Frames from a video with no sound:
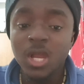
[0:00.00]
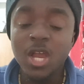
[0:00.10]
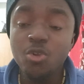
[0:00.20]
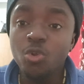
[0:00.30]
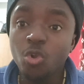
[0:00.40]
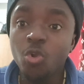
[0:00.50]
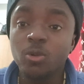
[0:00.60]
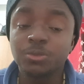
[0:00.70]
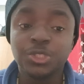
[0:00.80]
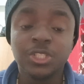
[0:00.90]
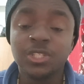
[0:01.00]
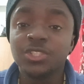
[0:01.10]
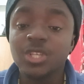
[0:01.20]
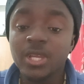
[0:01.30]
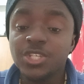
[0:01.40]
How come she
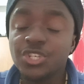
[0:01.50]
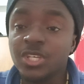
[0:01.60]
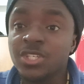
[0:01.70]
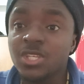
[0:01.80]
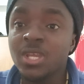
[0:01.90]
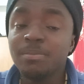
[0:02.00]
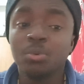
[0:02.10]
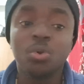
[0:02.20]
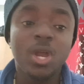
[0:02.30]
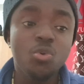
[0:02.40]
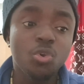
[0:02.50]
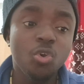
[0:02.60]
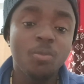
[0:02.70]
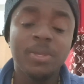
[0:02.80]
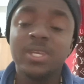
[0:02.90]
is able? How
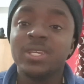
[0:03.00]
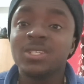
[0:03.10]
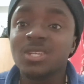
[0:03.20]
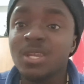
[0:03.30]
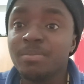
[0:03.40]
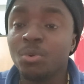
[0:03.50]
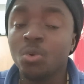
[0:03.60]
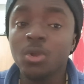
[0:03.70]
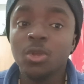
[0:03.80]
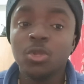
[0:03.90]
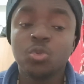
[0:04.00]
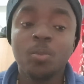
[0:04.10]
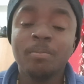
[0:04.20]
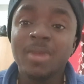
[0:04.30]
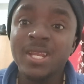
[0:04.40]
come he is able
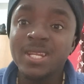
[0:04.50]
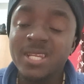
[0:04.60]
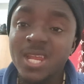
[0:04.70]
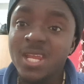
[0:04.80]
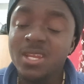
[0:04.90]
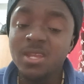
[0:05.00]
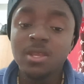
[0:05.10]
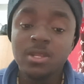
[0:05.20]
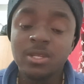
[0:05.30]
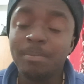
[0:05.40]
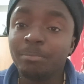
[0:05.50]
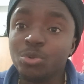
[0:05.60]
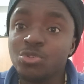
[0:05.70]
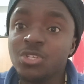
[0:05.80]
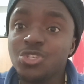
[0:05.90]
to maintain the
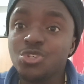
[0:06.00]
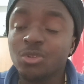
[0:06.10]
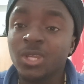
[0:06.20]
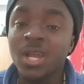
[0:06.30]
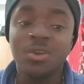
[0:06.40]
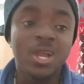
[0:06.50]
position now?